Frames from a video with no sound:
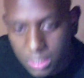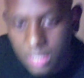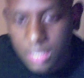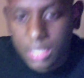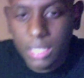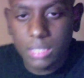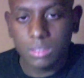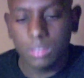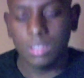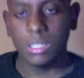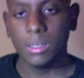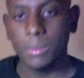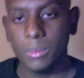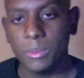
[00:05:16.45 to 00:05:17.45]
yeah, so no,
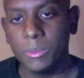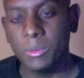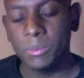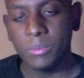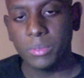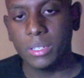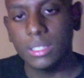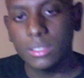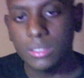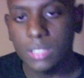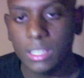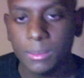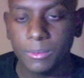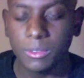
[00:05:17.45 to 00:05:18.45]
I'm in pretty good
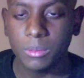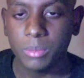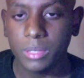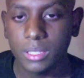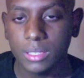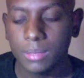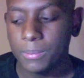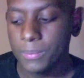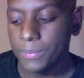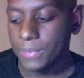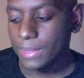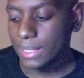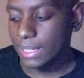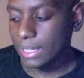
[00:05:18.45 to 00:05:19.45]
shape. I'm pretty good.
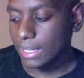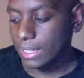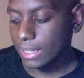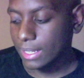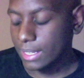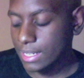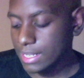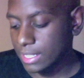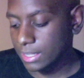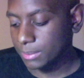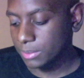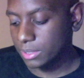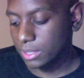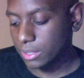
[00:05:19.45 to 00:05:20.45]

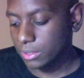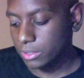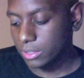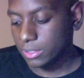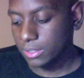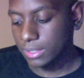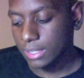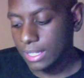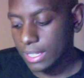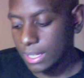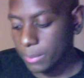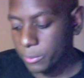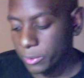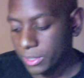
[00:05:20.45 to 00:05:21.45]
So just
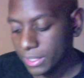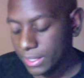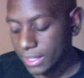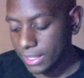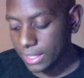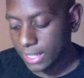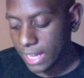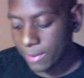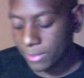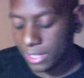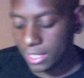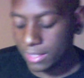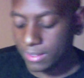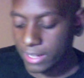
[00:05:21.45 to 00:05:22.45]
really lucky to have
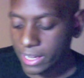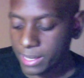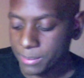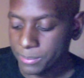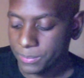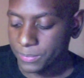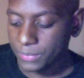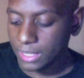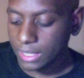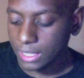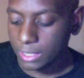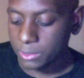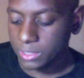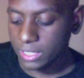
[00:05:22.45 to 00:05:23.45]
any time.
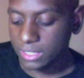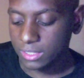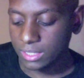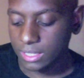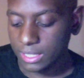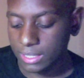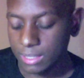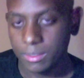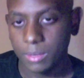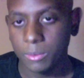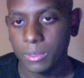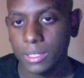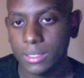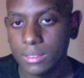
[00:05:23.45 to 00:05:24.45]
And I was actually like lifting
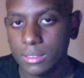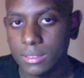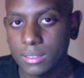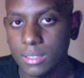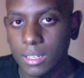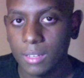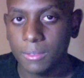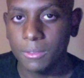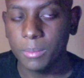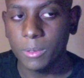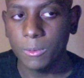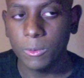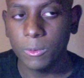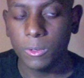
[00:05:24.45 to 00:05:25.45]
weights and stuff
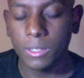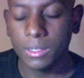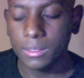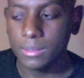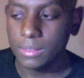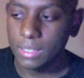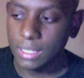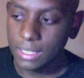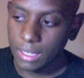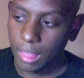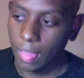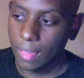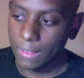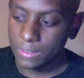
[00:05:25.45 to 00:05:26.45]
before I
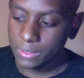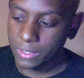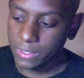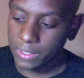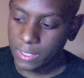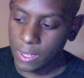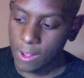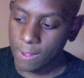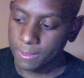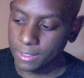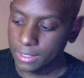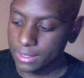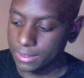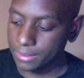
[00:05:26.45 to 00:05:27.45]
started coughing